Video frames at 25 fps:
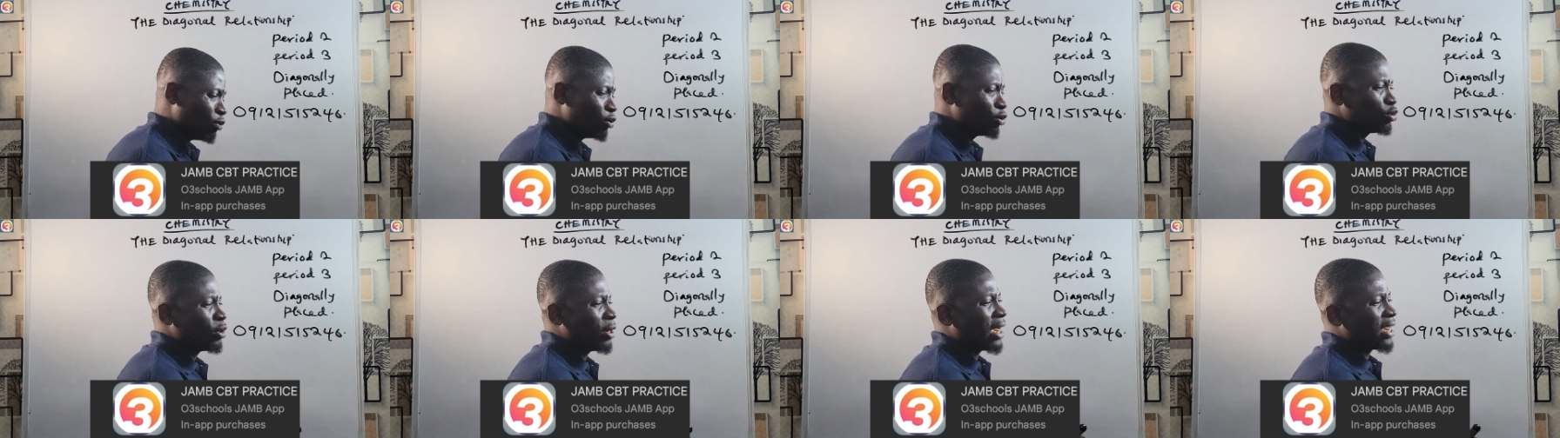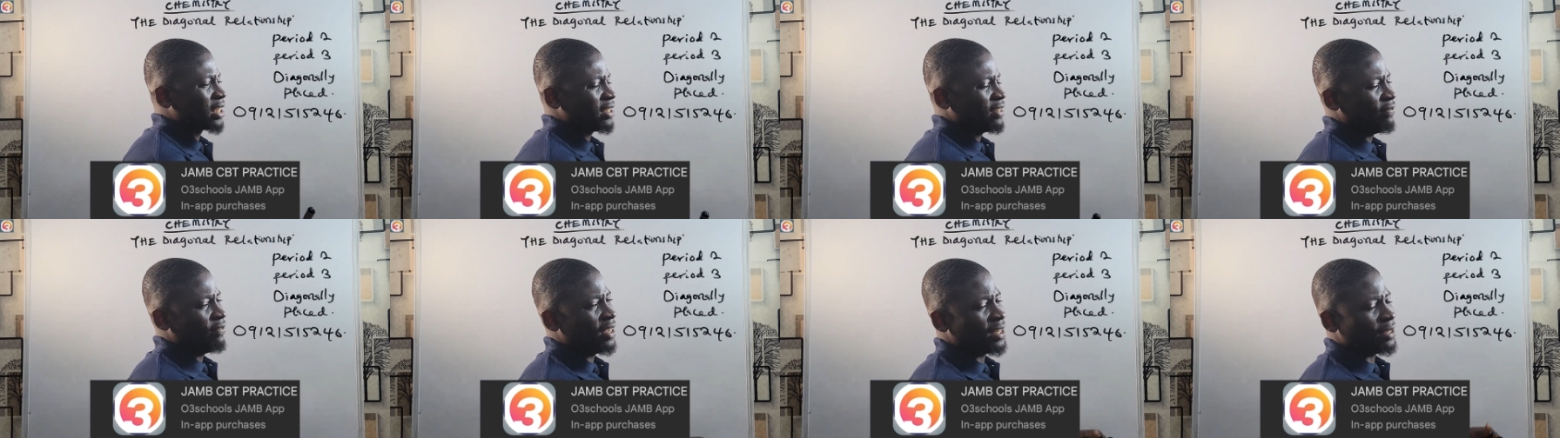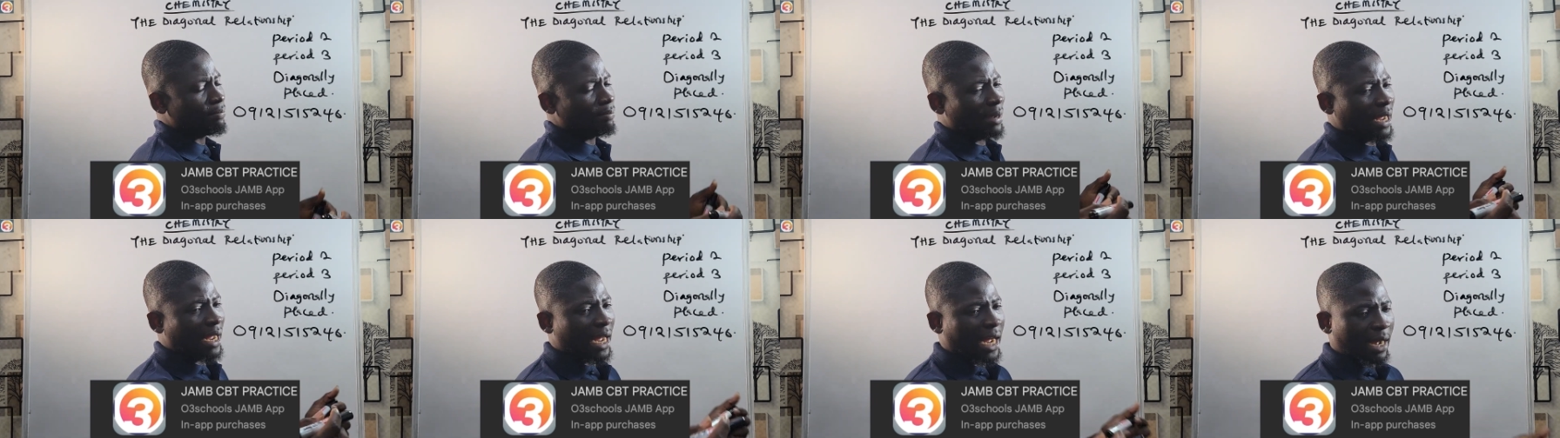I want to activate
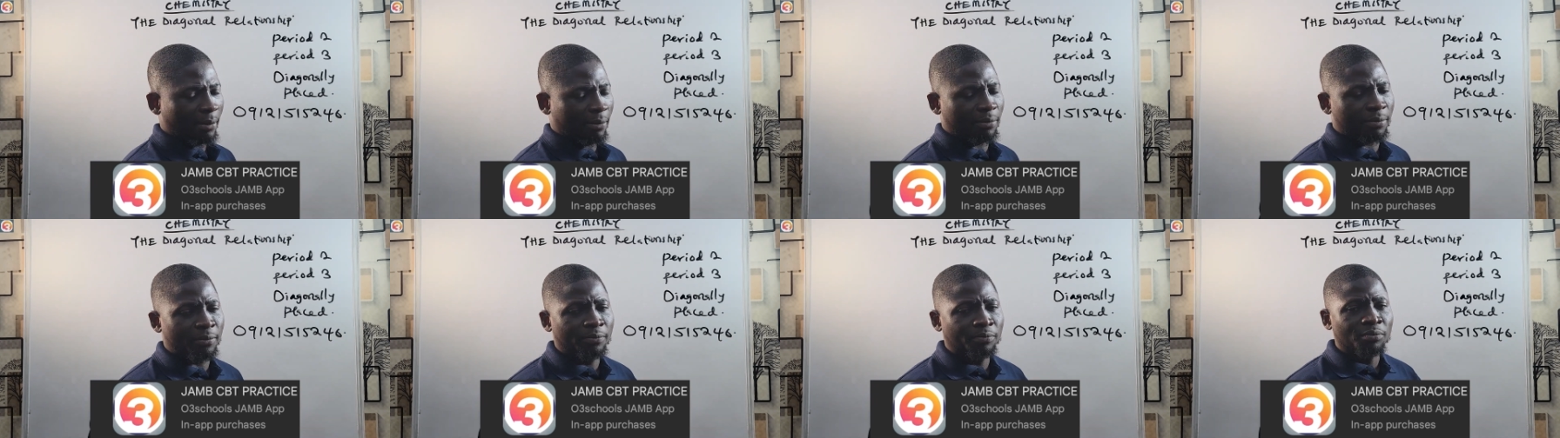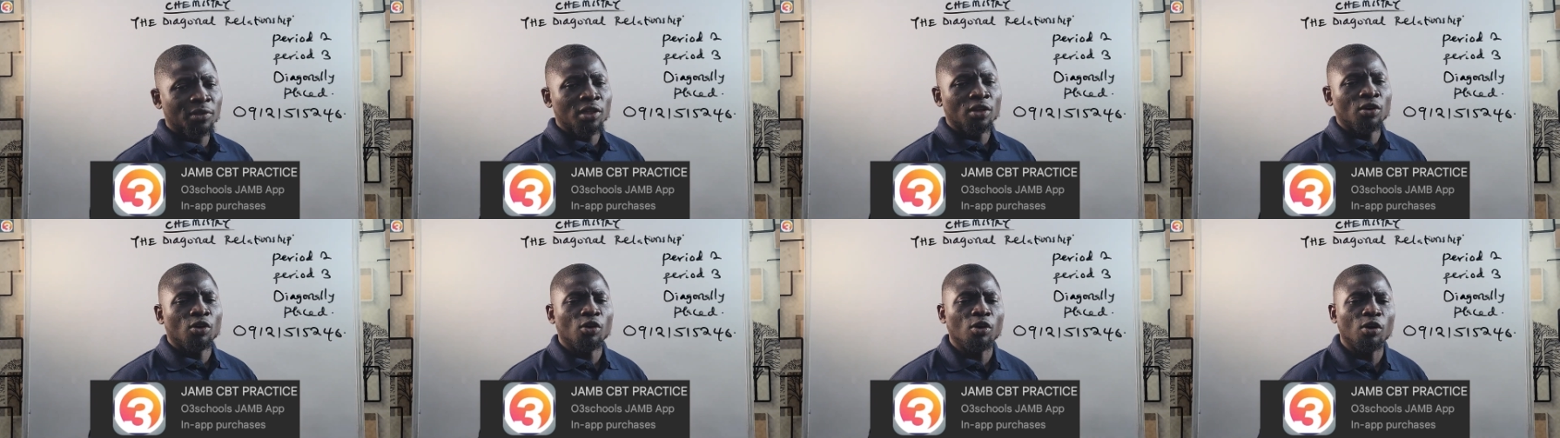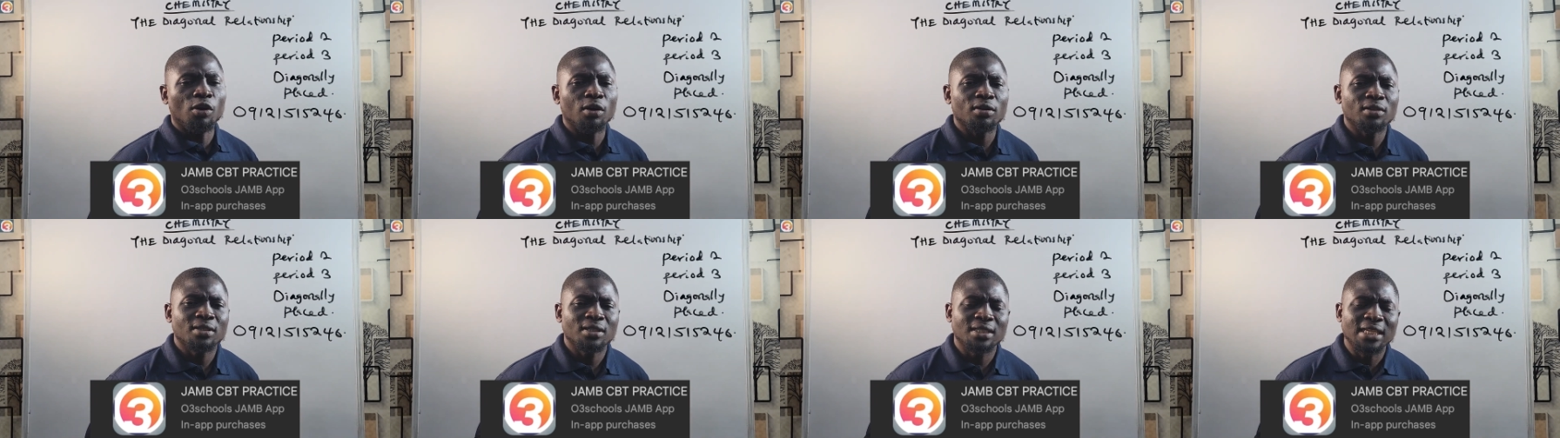my app,
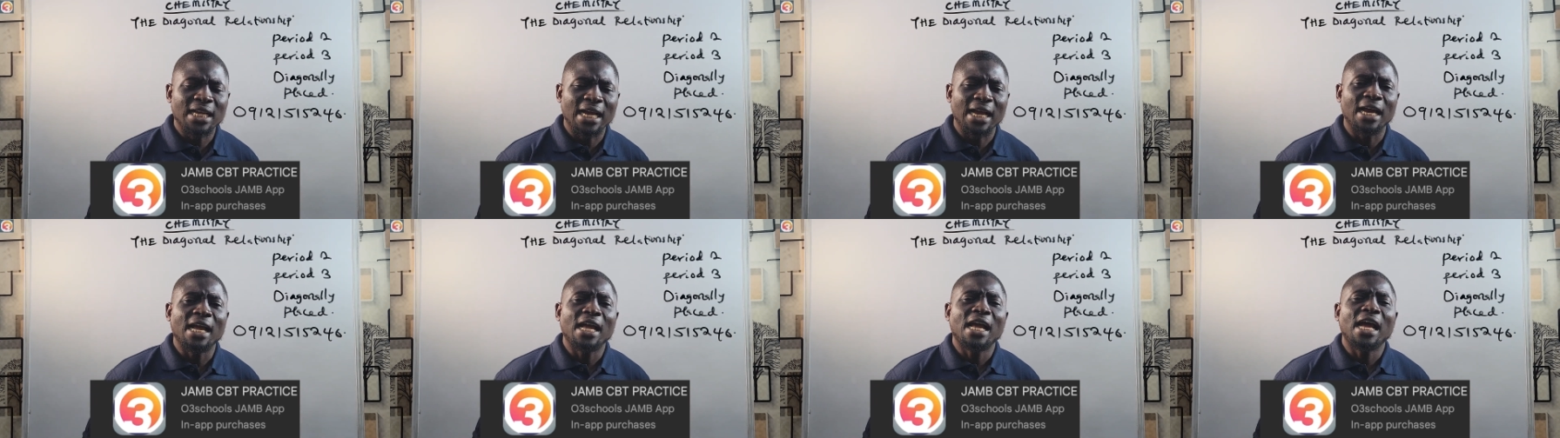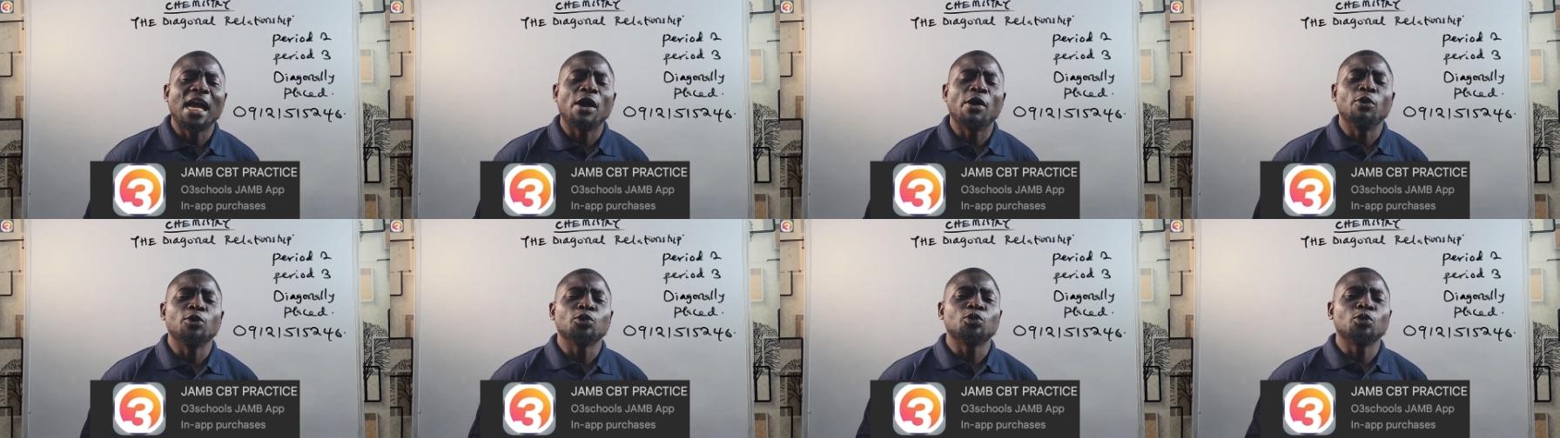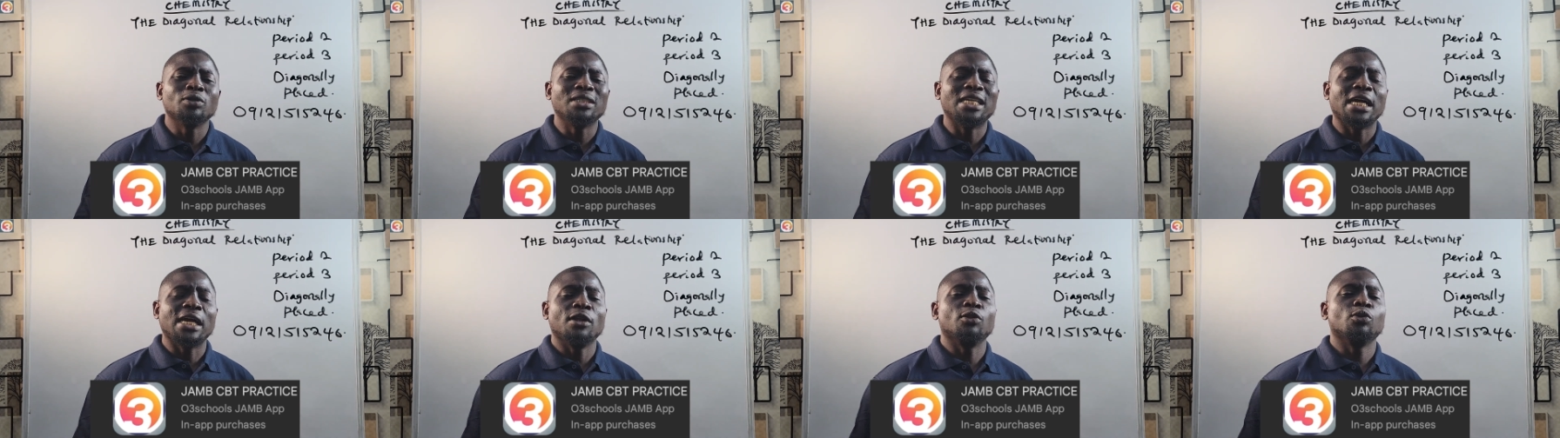or sir, I want
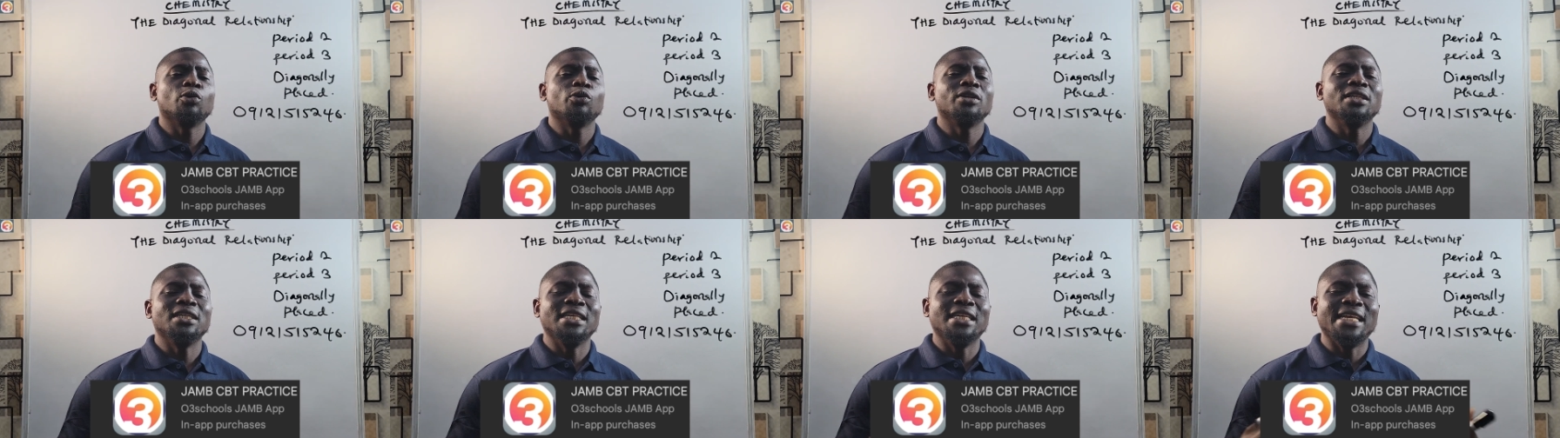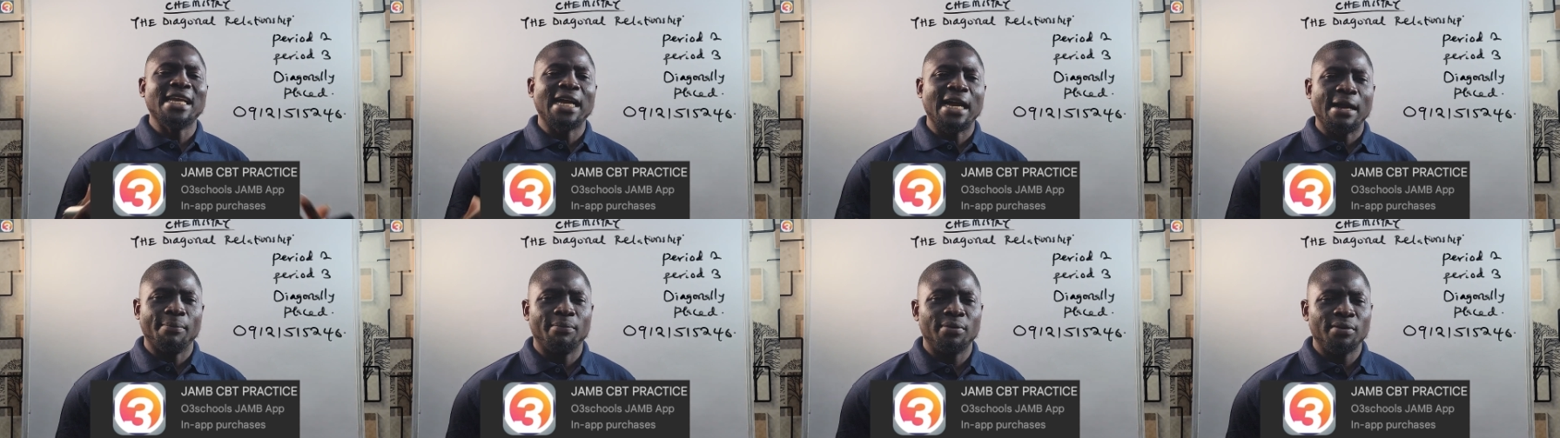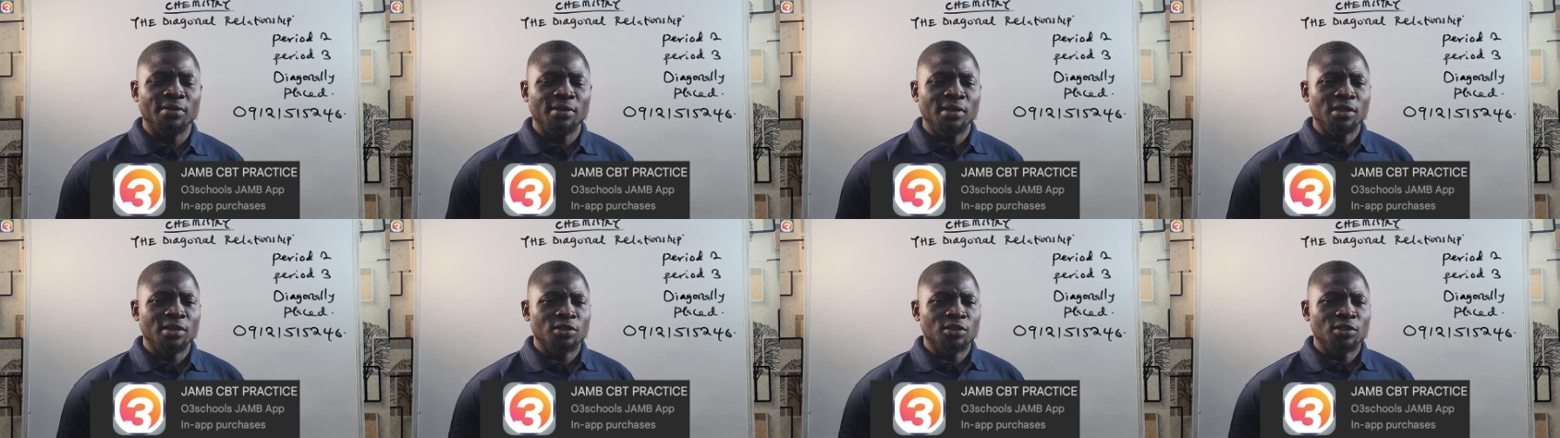to download the app.